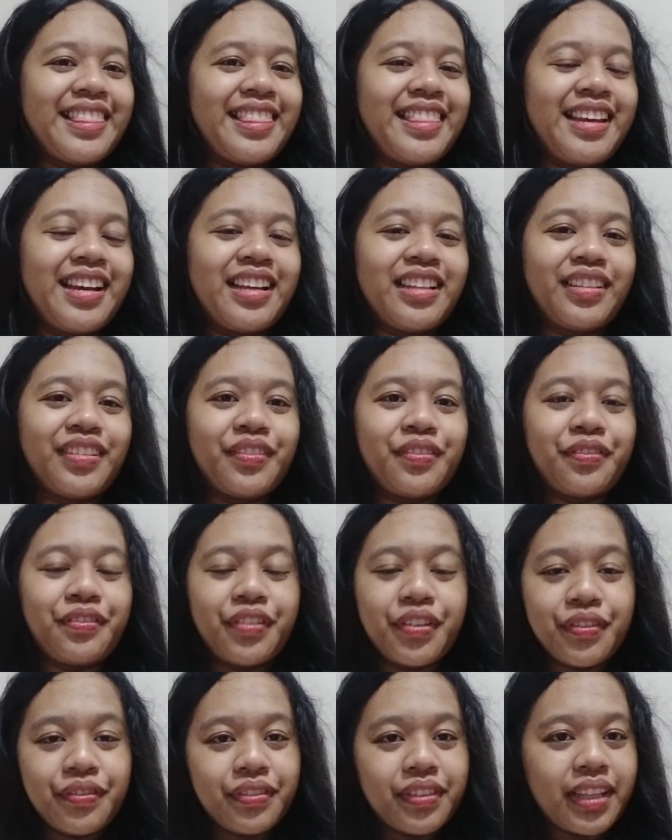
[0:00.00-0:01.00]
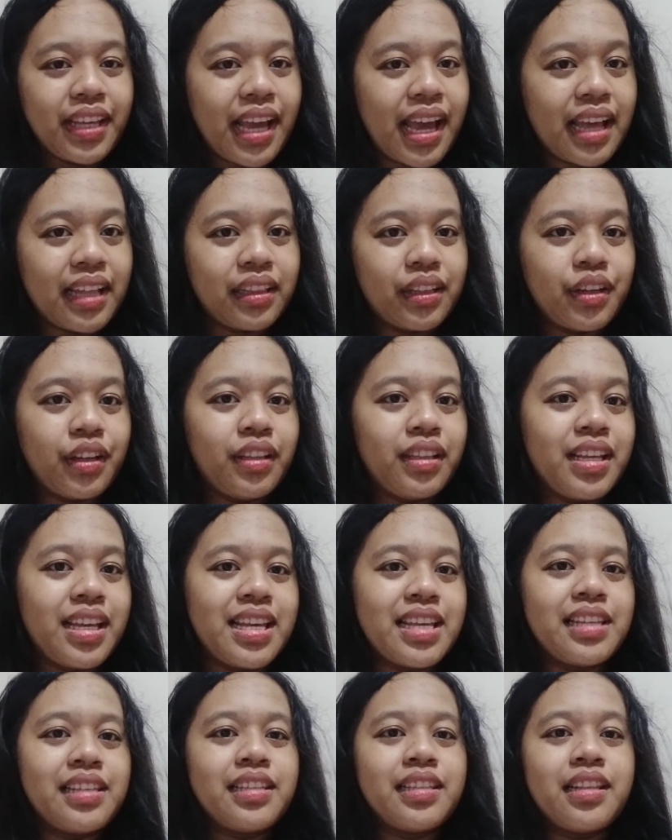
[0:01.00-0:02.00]
That 5th canon
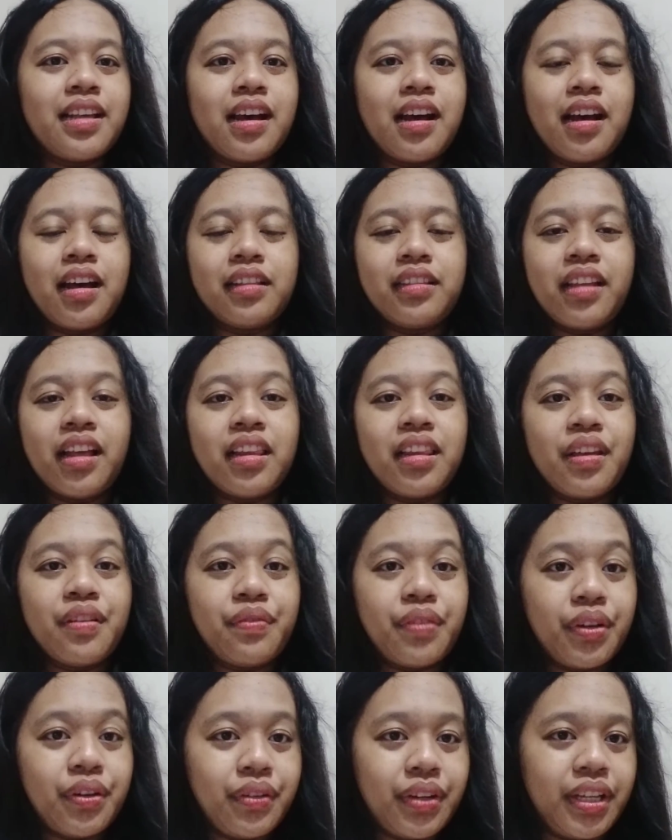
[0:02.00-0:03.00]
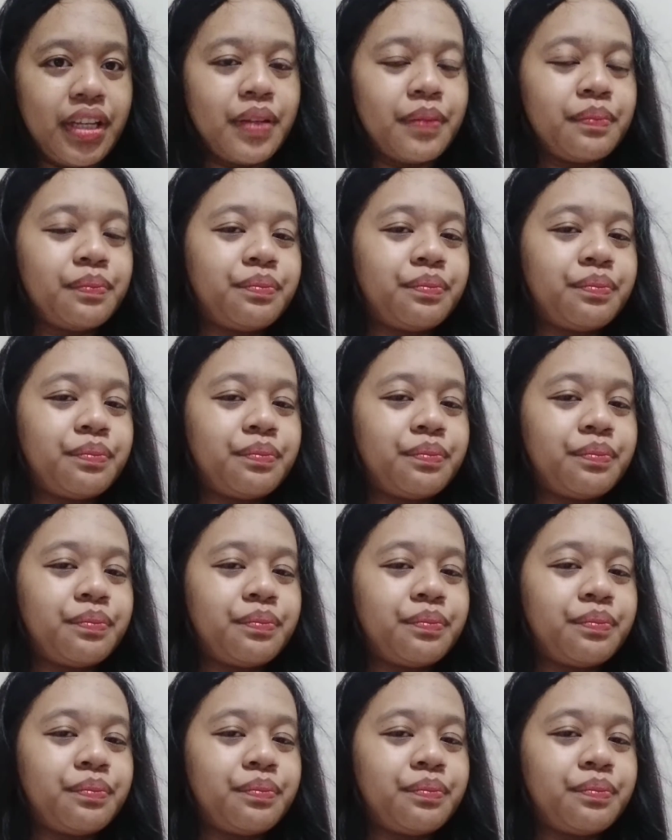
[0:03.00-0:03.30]
is the delivery.